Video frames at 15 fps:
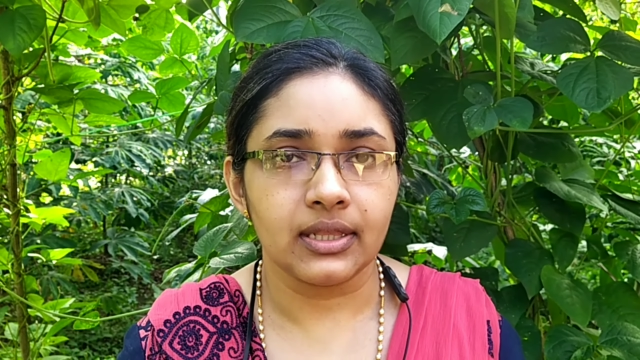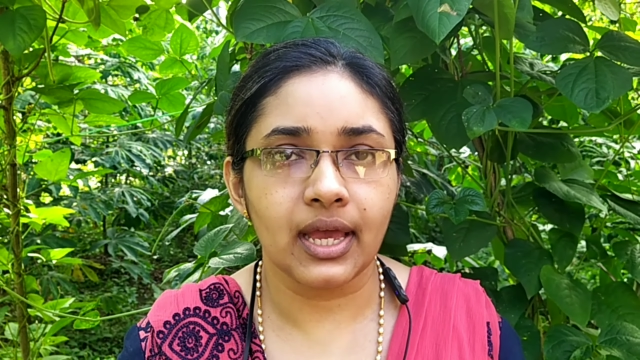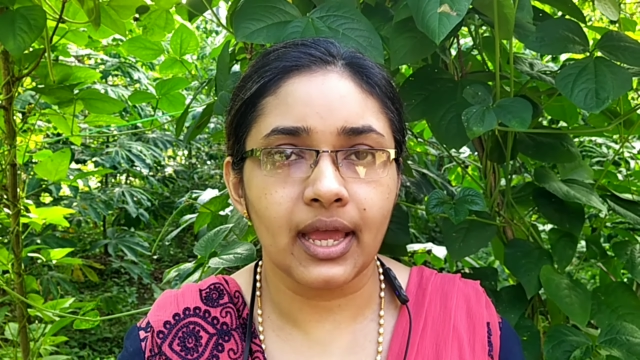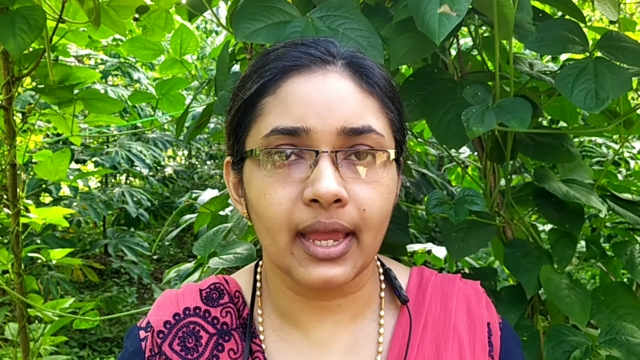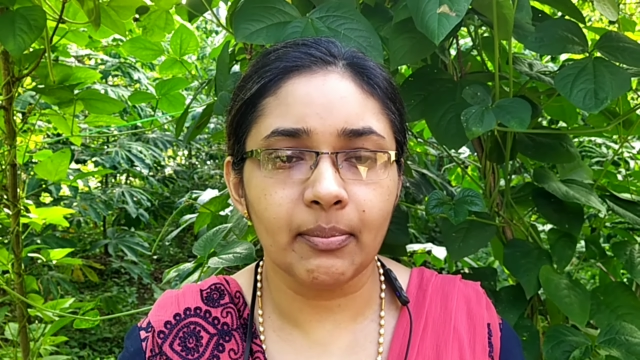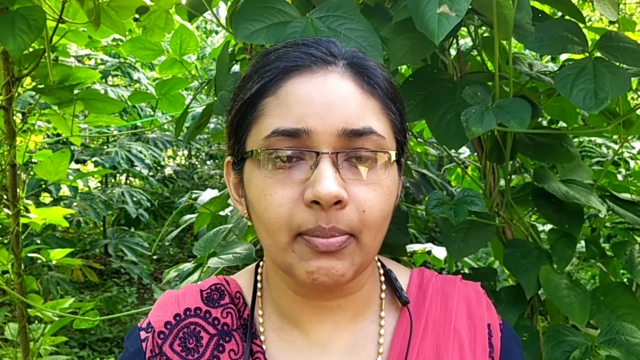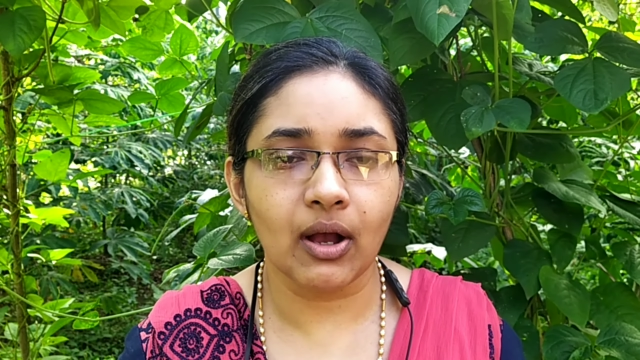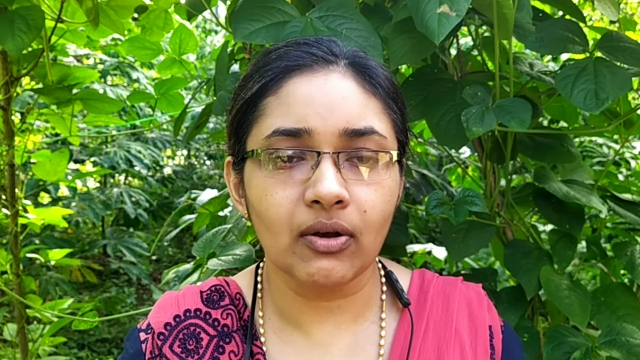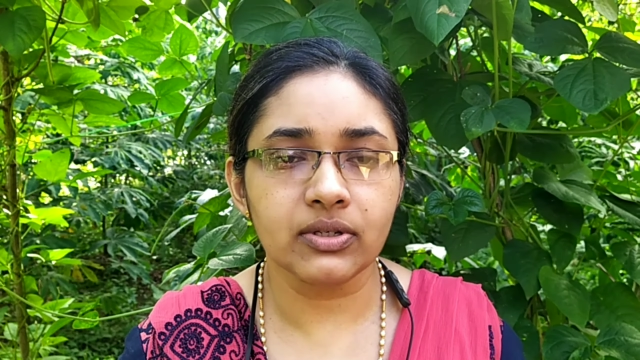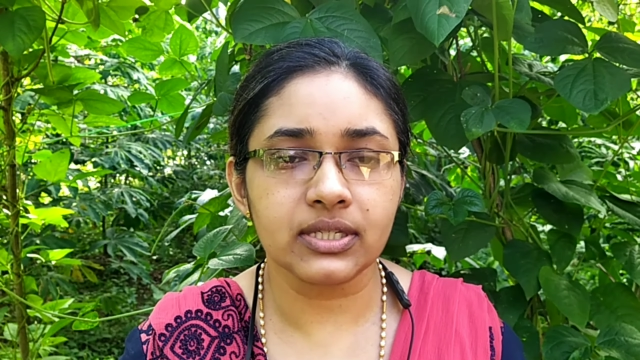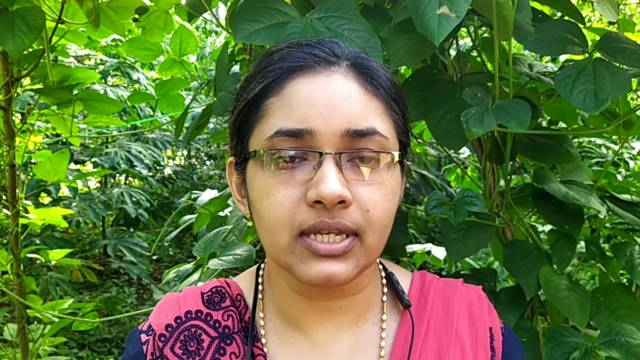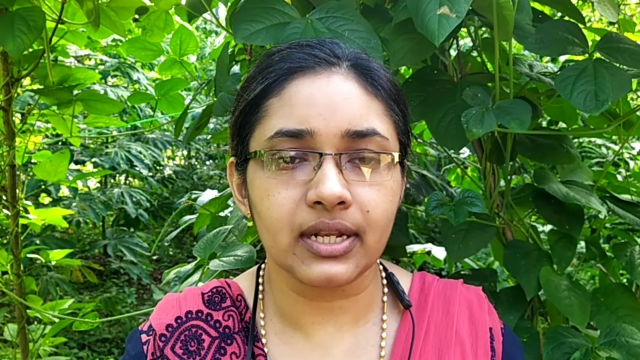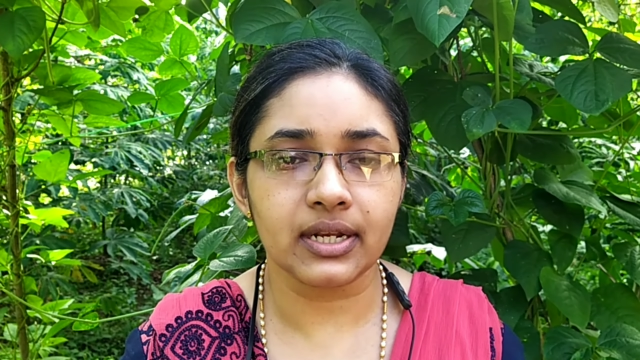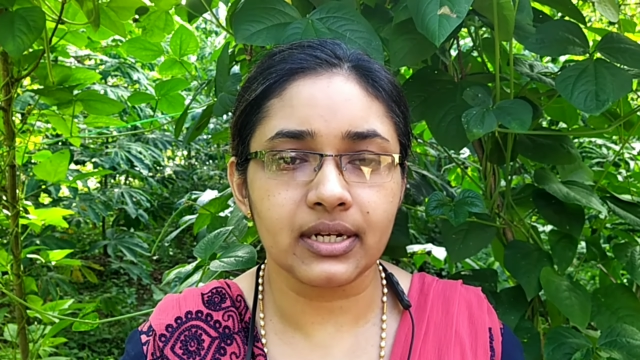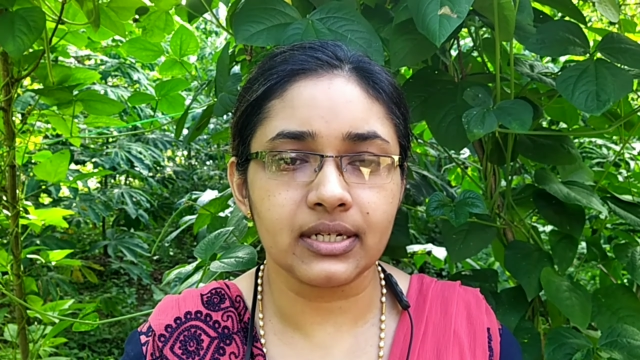The above
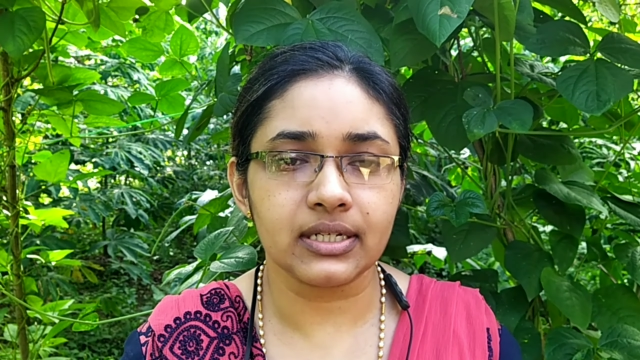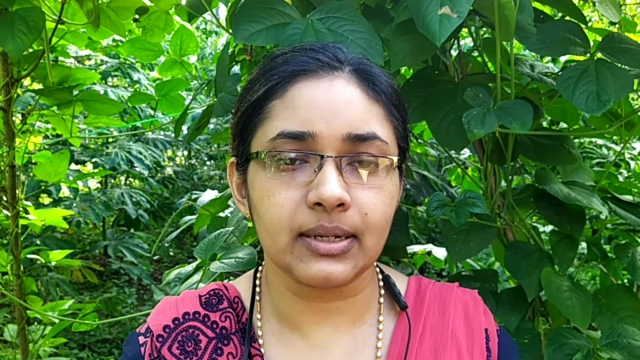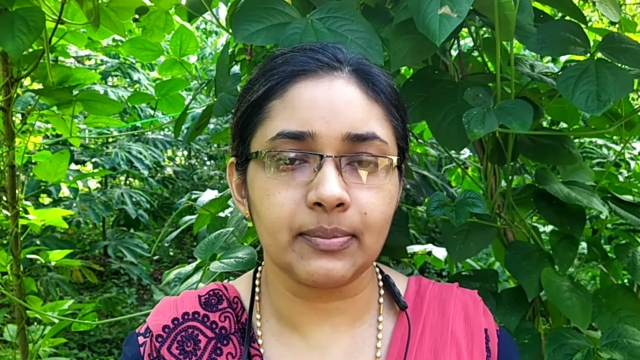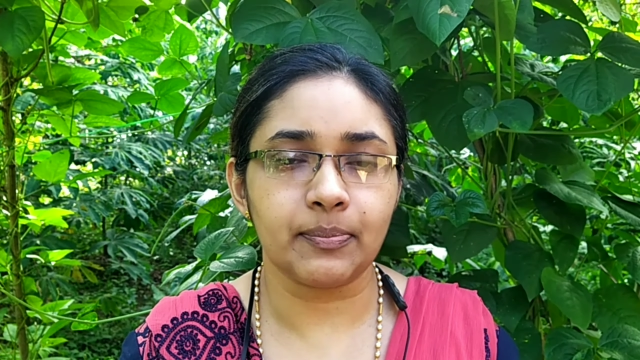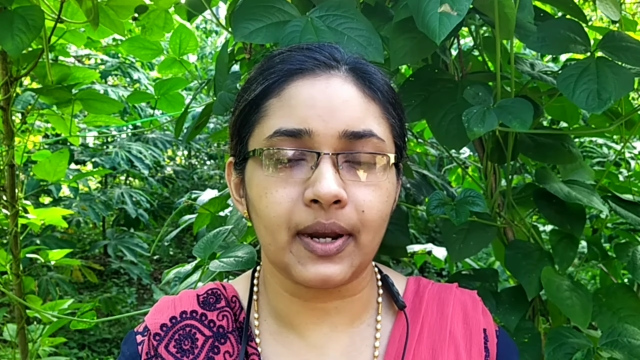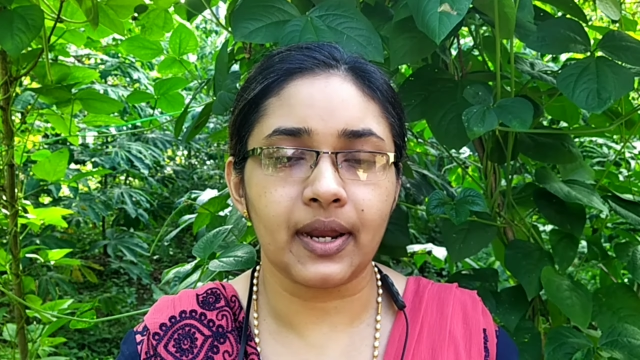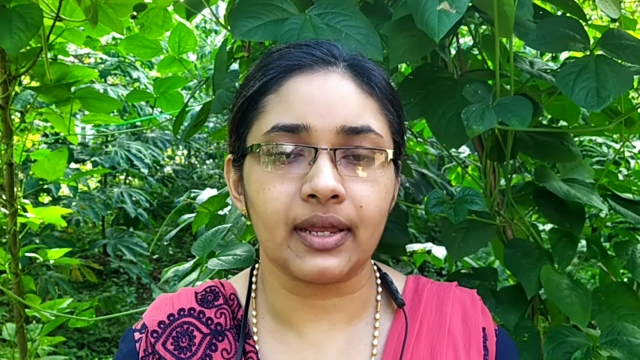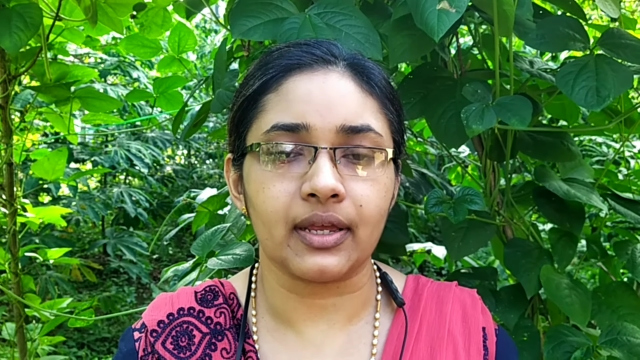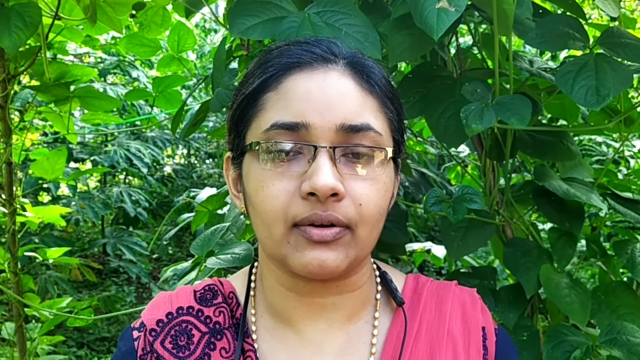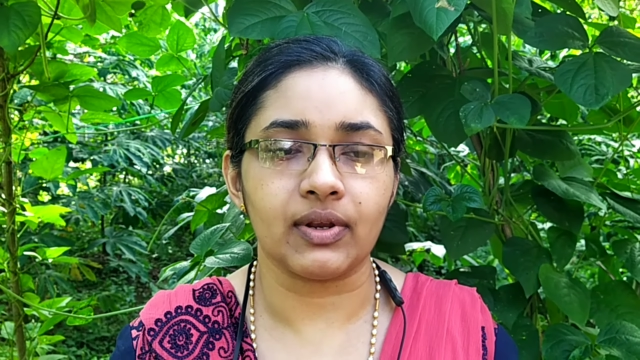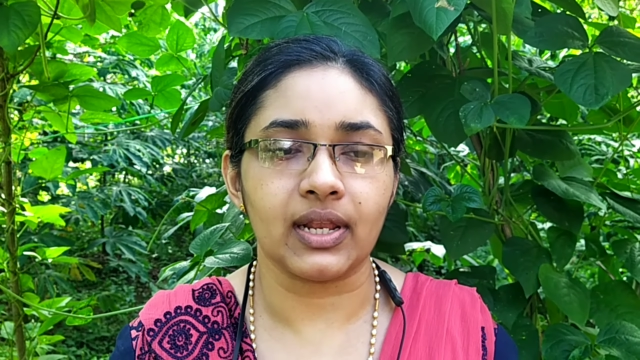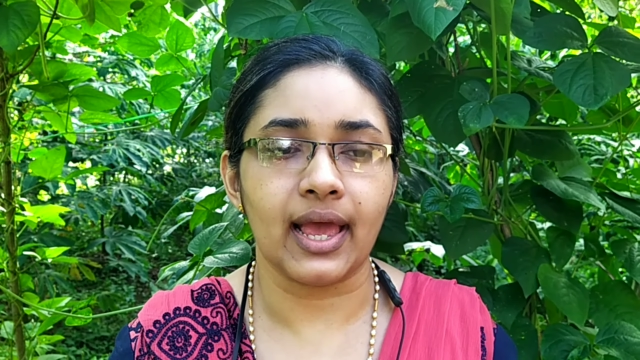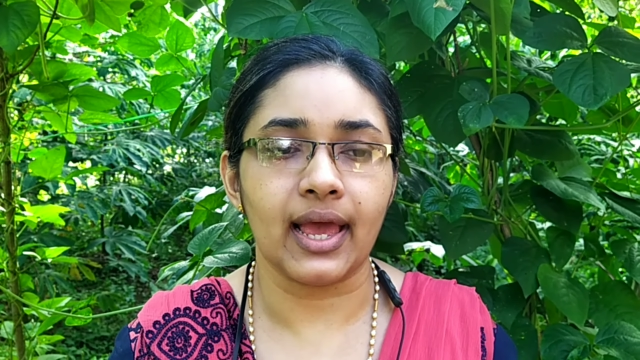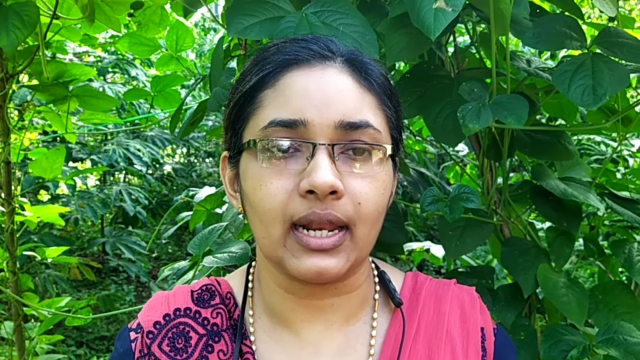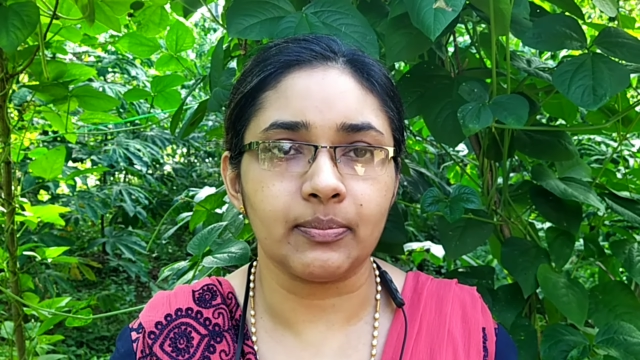Serenity Prayer
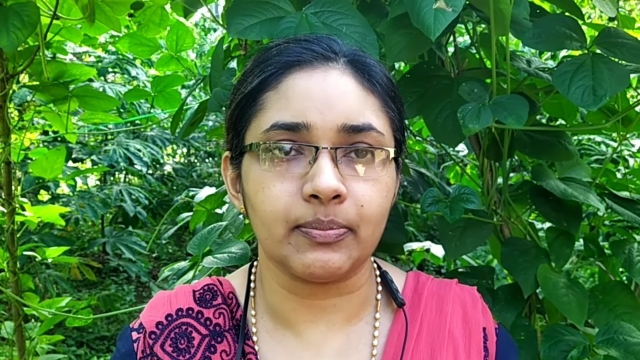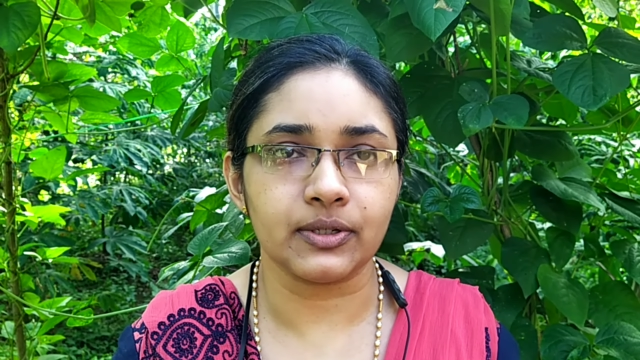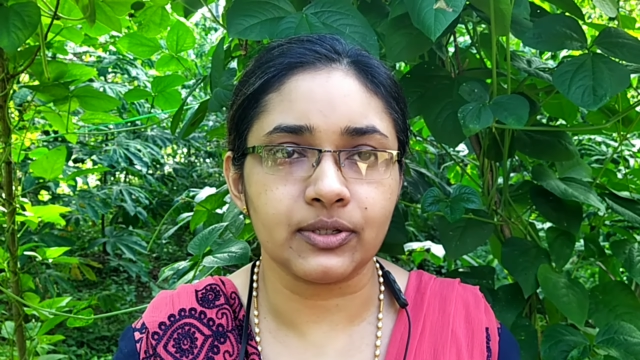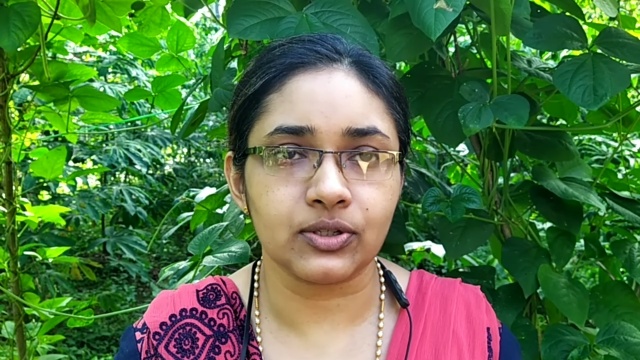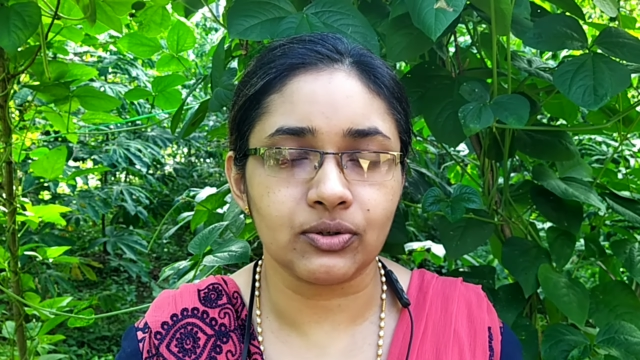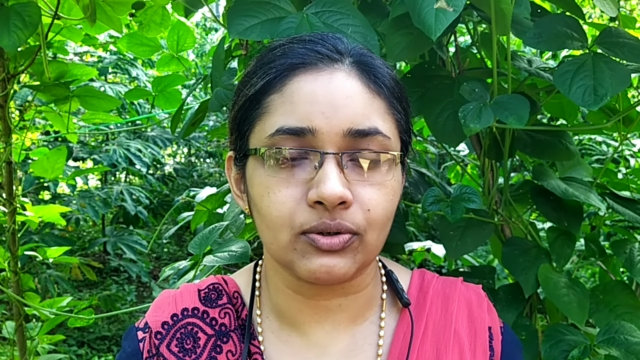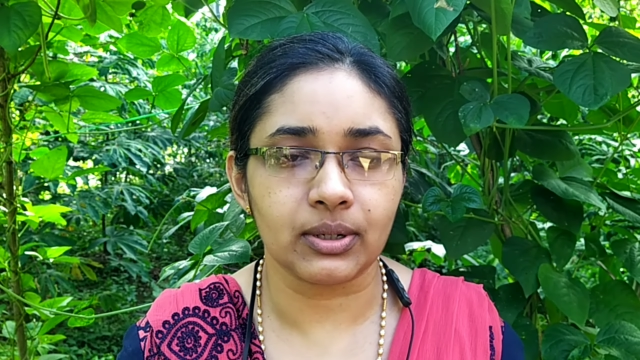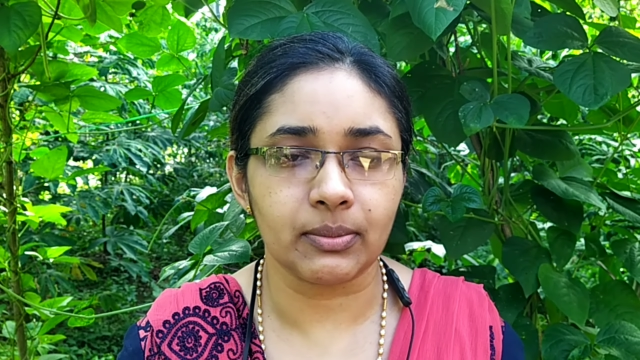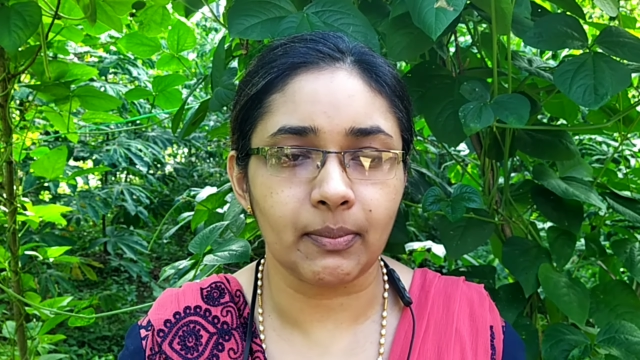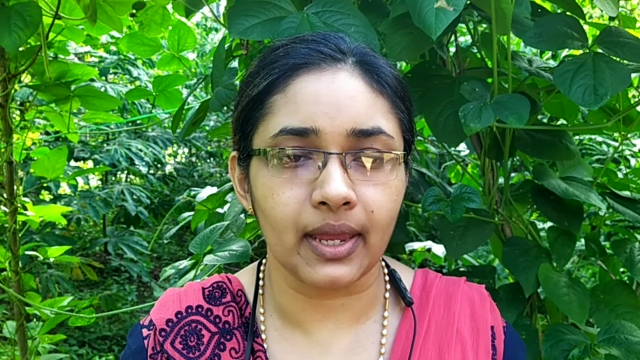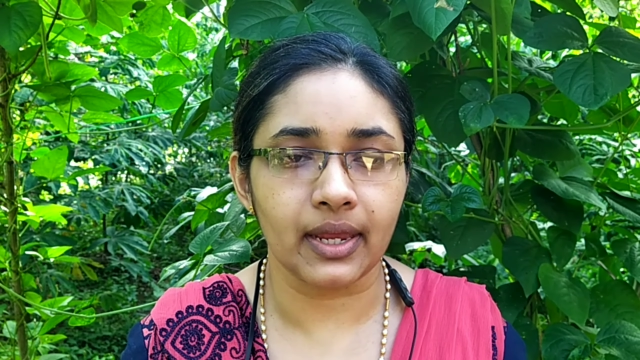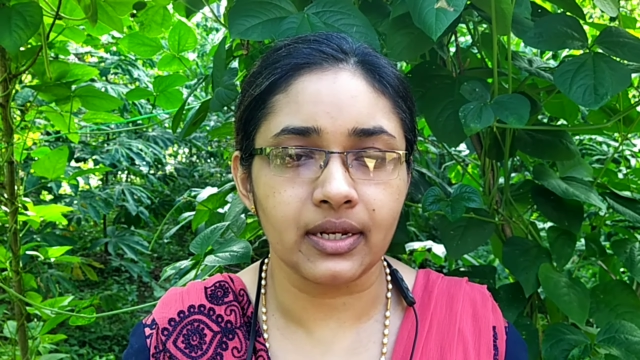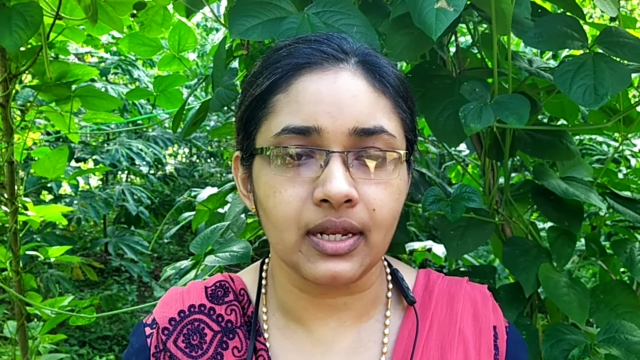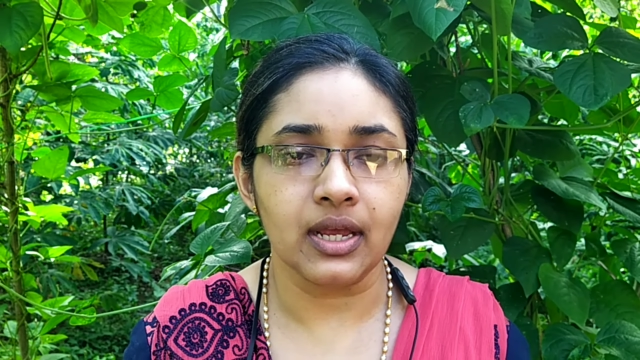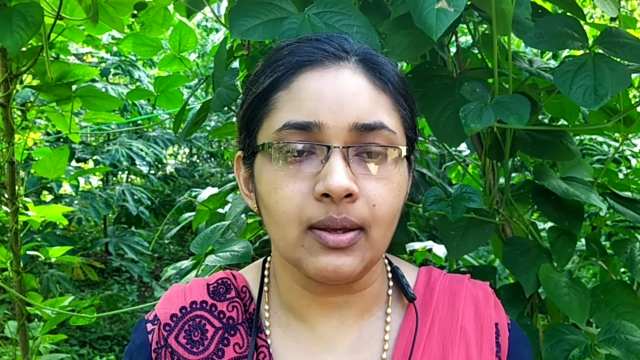will help us to
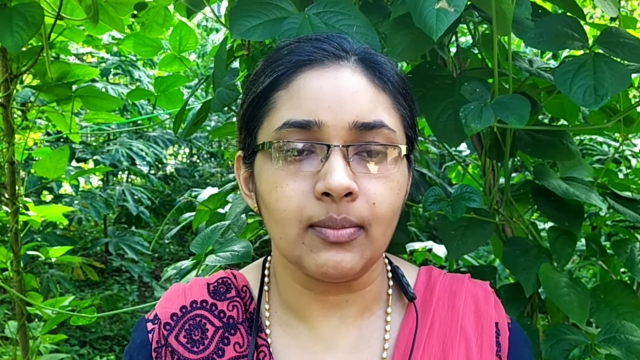remain